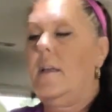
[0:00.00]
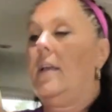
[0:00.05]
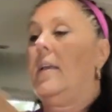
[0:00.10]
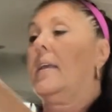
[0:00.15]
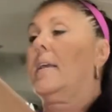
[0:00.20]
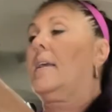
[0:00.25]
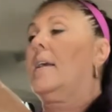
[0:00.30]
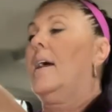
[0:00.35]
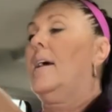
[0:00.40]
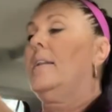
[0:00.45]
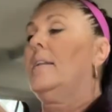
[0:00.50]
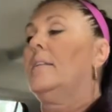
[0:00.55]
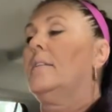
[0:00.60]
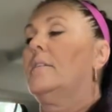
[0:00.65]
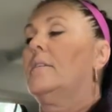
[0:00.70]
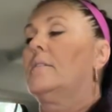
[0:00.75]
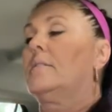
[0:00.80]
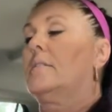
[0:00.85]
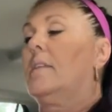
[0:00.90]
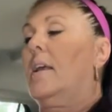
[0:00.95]
It kind of
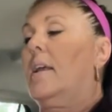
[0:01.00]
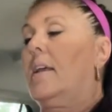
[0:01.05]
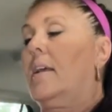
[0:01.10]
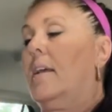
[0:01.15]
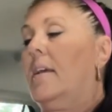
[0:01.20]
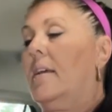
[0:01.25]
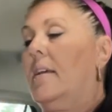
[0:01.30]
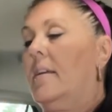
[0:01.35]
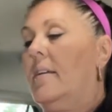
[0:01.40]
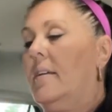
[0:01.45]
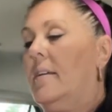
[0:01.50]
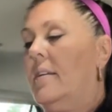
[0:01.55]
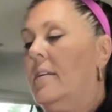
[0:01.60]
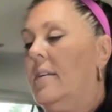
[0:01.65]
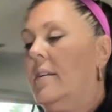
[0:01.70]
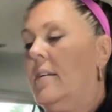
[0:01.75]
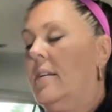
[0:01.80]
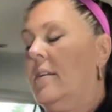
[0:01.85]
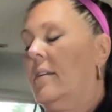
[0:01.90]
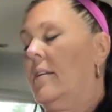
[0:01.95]
looks like a
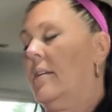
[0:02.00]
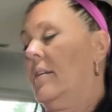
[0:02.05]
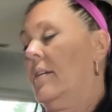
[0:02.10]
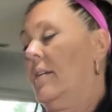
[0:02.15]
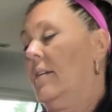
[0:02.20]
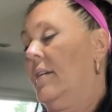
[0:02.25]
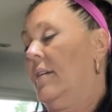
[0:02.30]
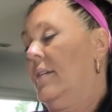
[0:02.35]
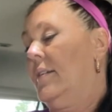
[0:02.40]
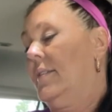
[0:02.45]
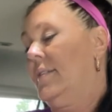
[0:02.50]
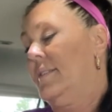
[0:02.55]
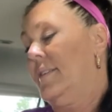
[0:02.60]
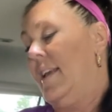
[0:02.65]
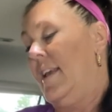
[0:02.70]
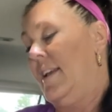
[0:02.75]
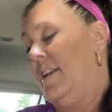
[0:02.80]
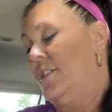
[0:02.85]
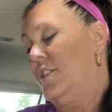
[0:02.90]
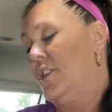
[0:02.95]
a
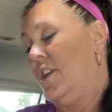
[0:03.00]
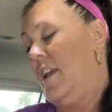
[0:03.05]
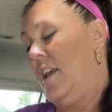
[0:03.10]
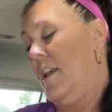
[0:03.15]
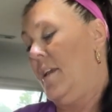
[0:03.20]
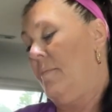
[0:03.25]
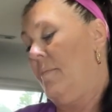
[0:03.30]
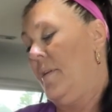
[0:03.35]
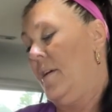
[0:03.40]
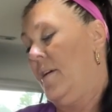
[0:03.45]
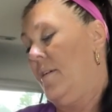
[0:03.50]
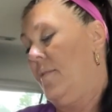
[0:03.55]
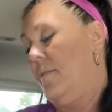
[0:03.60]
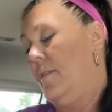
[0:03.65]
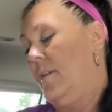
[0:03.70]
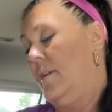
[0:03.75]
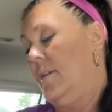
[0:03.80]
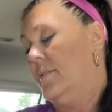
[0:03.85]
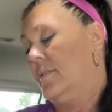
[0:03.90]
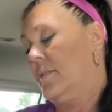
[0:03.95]
sage camo.
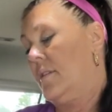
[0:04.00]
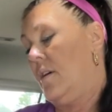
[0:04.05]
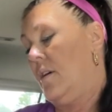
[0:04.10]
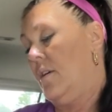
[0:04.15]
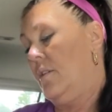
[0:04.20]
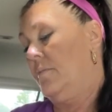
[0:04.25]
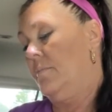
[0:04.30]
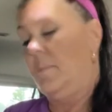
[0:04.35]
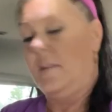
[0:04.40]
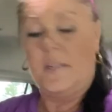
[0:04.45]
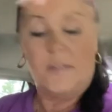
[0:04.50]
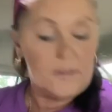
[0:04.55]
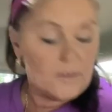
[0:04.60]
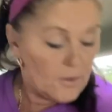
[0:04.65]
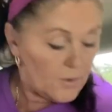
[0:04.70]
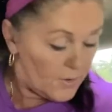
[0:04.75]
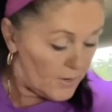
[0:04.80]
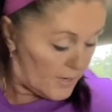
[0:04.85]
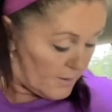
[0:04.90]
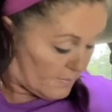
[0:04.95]
It's called Mint
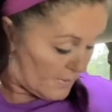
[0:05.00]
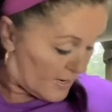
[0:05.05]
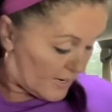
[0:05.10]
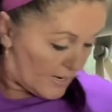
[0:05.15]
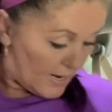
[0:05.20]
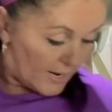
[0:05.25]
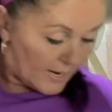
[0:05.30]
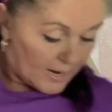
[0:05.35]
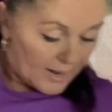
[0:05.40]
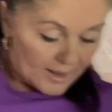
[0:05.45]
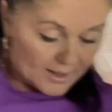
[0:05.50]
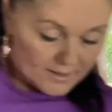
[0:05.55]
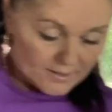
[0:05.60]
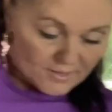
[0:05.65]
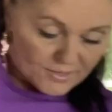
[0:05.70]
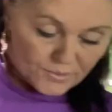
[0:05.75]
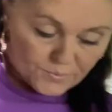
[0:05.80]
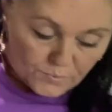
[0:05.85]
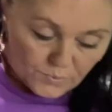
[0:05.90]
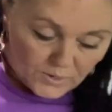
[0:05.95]
cream, And I got
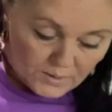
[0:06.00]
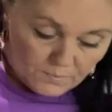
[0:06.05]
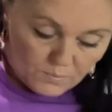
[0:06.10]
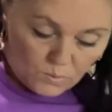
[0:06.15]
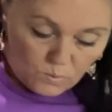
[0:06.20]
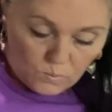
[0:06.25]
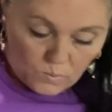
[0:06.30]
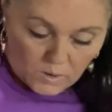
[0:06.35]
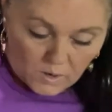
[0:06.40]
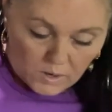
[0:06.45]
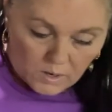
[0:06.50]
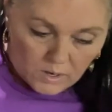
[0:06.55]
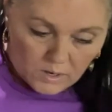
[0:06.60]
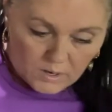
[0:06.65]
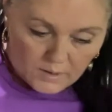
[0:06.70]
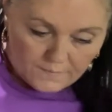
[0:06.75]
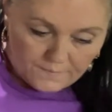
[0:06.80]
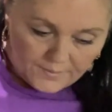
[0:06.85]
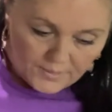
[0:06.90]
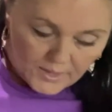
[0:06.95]
three more
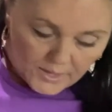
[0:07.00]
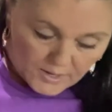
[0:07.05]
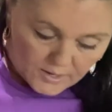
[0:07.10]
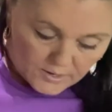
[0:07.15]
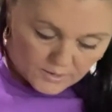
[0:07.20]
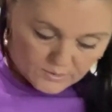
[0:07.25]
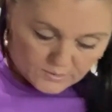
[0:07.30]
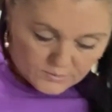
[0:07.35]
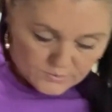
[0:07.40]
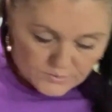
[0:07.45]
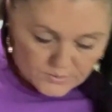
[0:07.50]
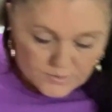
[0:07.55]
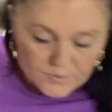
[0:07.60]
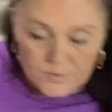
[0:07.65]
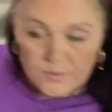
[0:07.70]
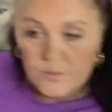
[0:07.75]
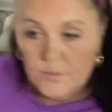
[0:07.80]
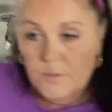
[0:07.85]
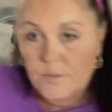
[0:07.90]
of those.